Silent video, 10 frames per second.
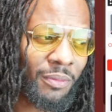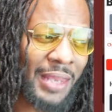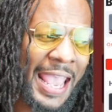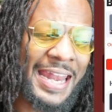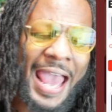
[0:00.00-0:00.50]

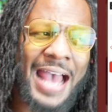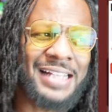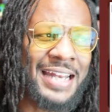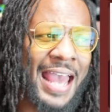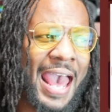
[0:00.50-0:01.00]
And as
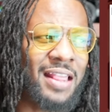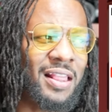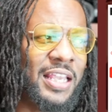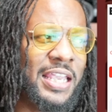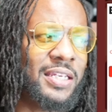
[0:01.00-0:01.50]
an
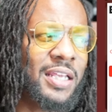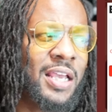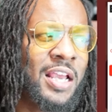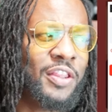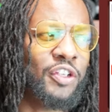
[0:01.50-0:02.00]
athlete,
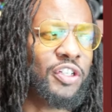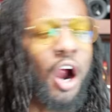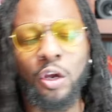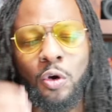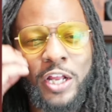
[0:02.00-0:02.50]
there's an
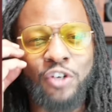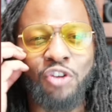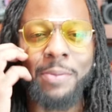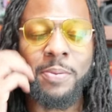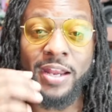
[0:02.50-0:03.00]
article that
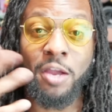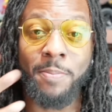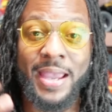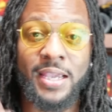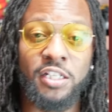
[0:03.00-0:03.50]
dropped about him
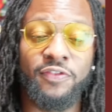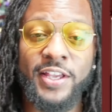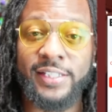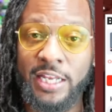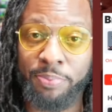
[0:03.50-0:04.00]
making his
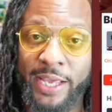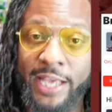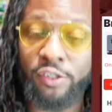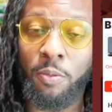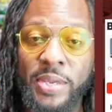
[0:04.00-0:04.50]
visit. He
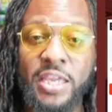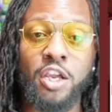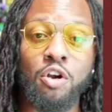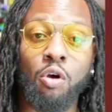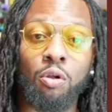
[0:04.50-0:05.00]
plans on being here
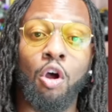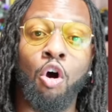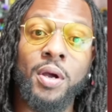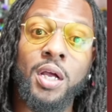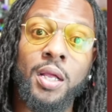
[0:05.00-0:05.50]
in
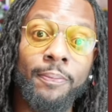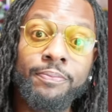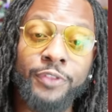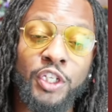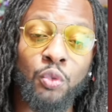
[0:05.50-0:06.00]
Oklahoma
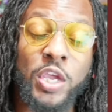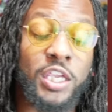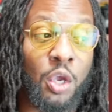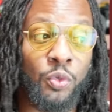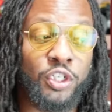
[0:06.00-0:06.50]
this
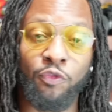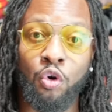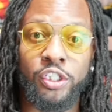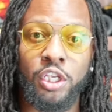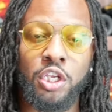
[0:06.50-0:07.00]
weekend, which, of
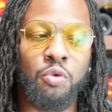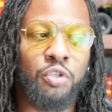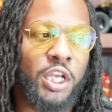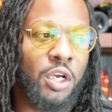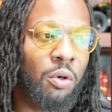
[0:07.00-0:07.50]
course, is a huge
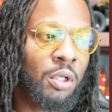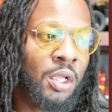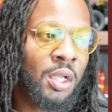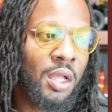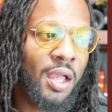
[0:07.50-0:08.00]
deal.
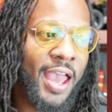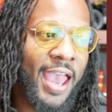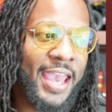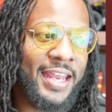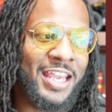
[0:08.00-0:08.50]

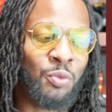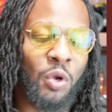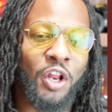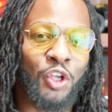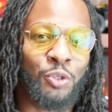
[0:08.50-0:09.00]
And he's one
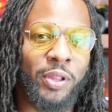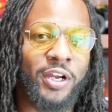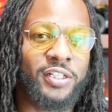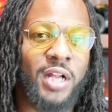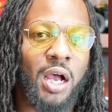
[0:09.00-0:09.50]
of those
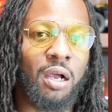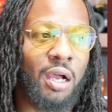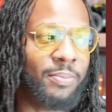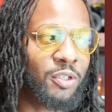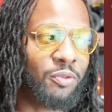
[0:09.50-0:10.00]
players, dog,
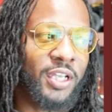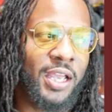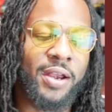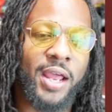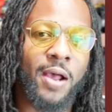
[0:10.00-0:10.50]
I'm just going to tell
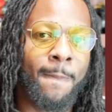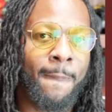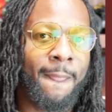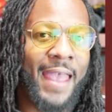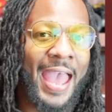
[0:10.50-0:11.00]
you now,
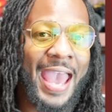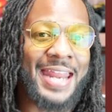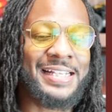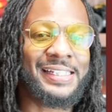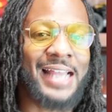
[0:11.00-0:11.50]
at
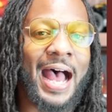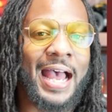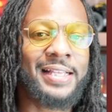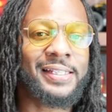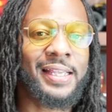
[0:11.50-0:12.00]
his
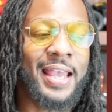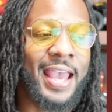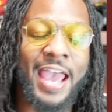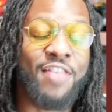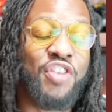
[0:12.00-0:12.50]
size
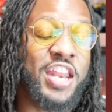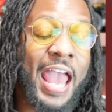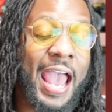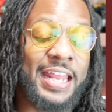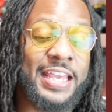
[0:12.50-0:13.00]
and then
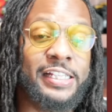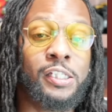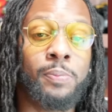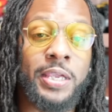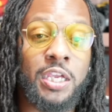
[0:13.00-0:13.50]
at his
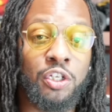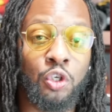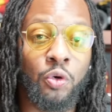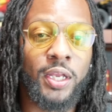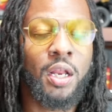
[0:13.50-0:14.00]
speed
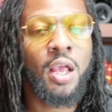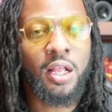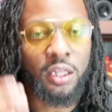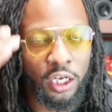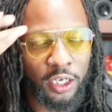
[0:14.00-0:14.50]
to it.
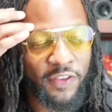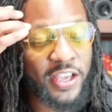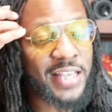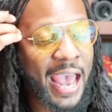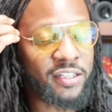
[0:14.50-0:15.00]
Look, if
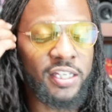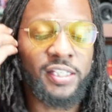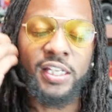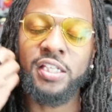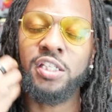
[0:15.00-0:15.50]
he's actually
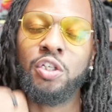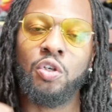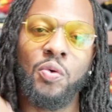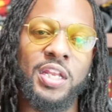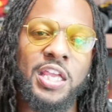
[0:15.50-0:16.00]
six
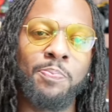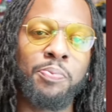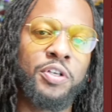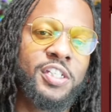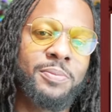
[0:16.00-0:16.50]
two and he
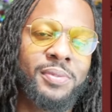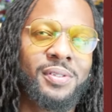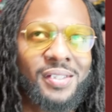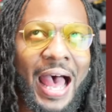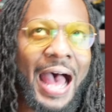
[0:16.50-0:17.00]
puts his
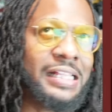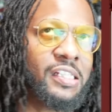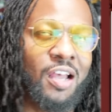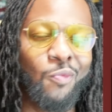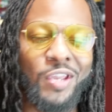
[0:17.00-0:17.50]
size
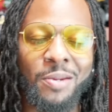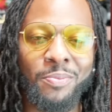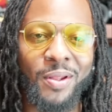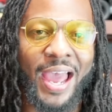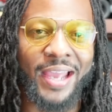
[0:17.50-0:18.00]
up, we get him
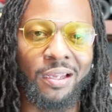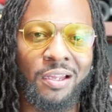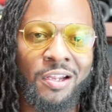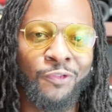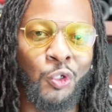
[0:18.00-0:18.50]
to like
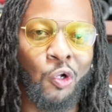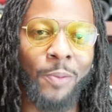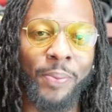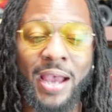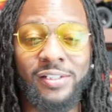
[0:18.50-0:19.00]
two
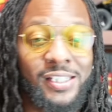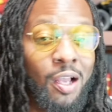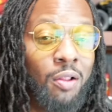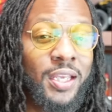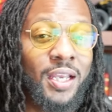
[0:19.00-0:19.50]
hundred pounds. He's
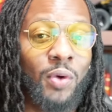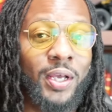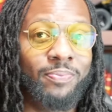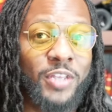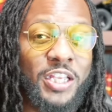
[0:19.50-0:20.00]
only, a,
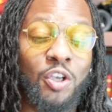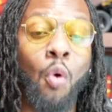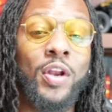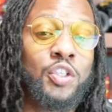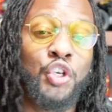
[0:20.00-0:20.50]
what, he's
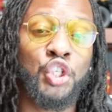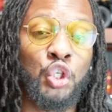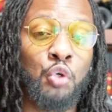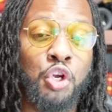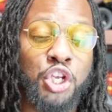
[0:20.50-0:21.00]
going into his
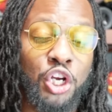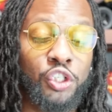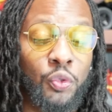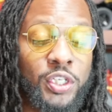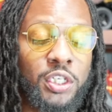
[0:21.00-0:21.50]
junior year,
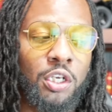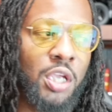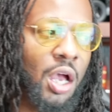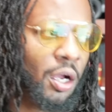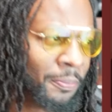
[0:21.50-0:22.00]
so he's still
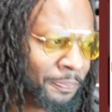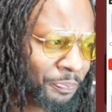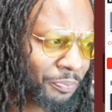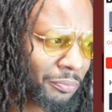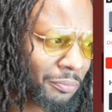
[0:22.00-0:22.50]
young.
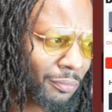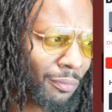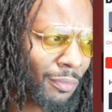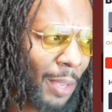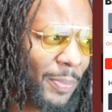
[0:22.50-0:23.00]

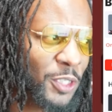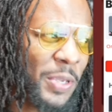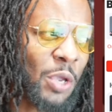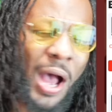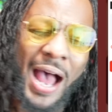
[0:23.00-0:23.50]
But
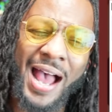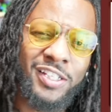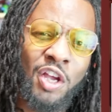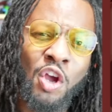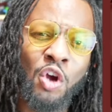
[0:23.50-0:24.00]
speed-wise,
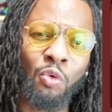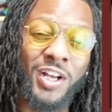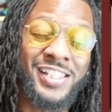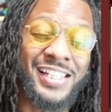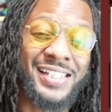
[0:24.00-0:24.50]

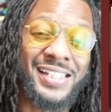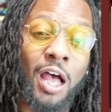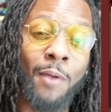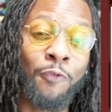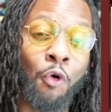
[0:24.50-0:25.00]
runs a
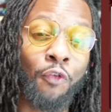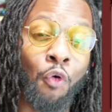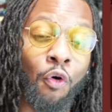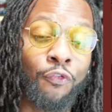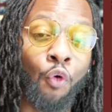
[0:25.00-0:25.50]
sub four
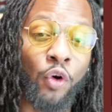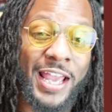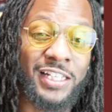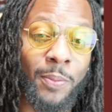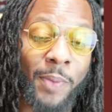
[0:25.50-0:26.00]
four forty
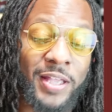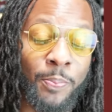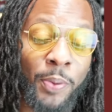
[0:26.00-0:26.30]
as a, as a